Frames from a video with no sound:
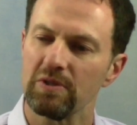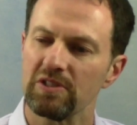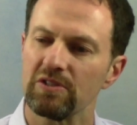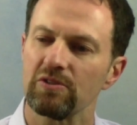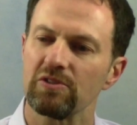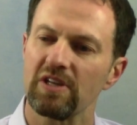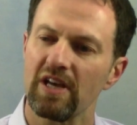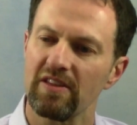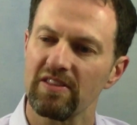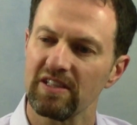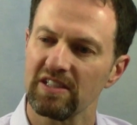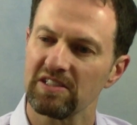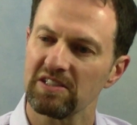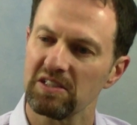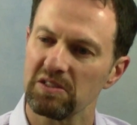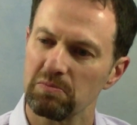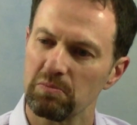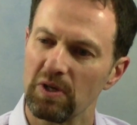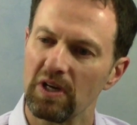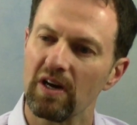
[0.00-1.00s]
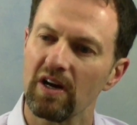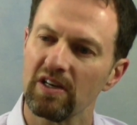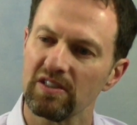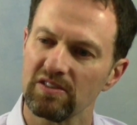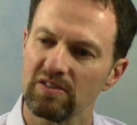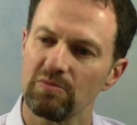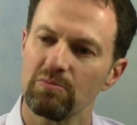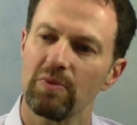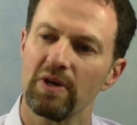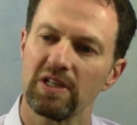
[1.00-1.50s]
research ethics is
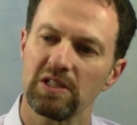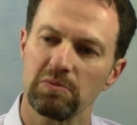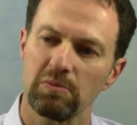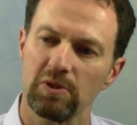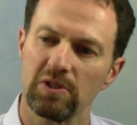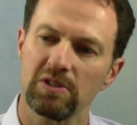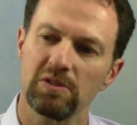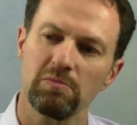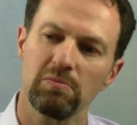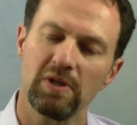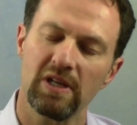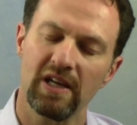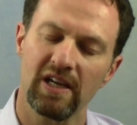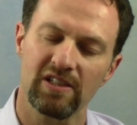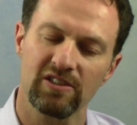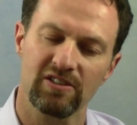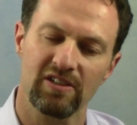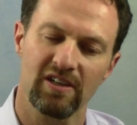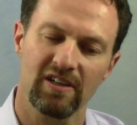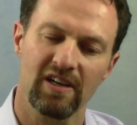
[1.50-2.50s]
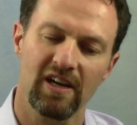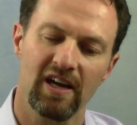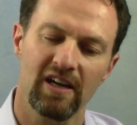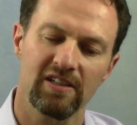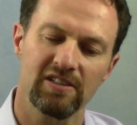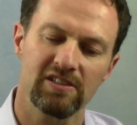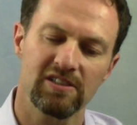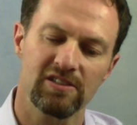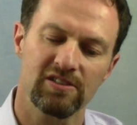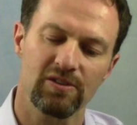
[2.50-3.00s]
because of my experience in pediatric
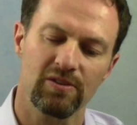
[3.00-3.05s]
oncology.